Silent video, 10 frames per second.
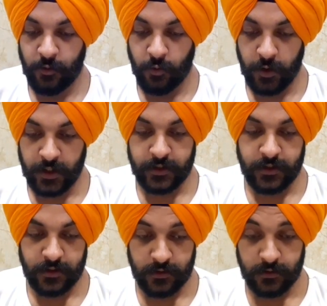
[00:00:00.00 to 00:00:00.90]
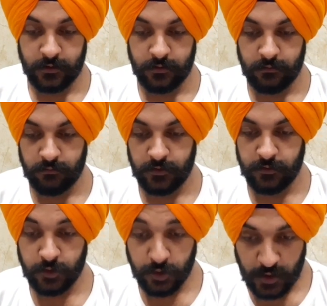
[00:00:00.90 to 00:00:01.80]
word
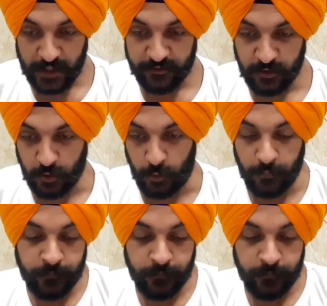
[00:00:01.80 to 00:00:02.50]
do you guys know?